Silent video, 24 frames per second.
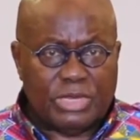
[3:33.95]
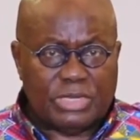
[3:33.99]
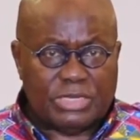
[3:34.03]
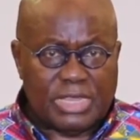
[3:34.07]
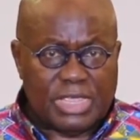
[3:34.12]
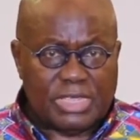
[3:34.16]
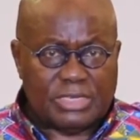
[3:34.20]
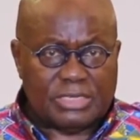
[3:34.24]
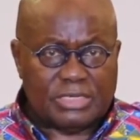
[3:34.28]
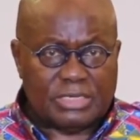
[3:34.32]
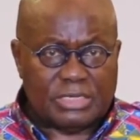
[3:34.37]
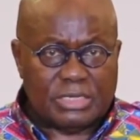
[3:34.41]

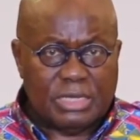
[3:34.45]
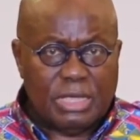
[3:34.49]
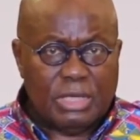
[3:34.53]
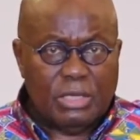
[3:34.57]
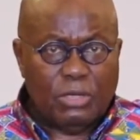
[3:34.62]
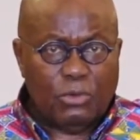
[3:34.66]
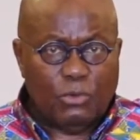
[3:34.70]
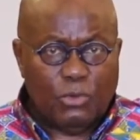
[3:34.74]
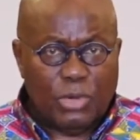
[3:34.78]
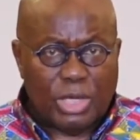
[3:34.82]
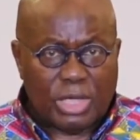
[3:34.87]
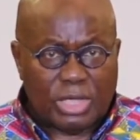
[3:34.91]
tests
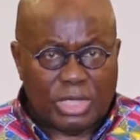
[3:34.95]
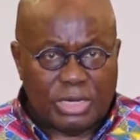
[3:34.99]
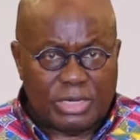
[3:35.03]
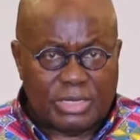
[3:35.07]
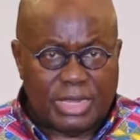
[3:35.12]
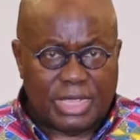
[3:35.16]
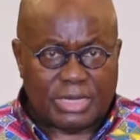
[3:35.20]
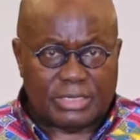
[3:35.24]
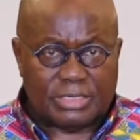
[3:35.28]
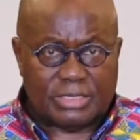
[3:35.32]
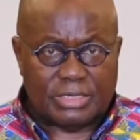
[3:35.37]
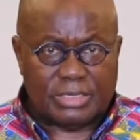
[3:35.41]
were
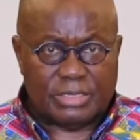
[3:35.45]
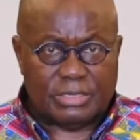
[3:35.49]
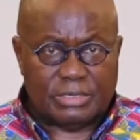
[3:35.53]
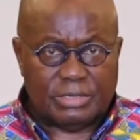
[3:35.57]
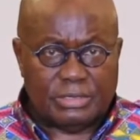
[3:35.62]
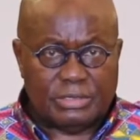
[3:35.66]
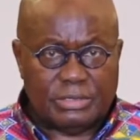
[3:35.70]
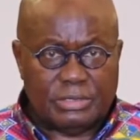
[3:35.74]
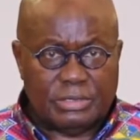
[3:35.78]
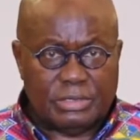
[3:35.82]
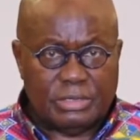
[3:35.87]
conducted,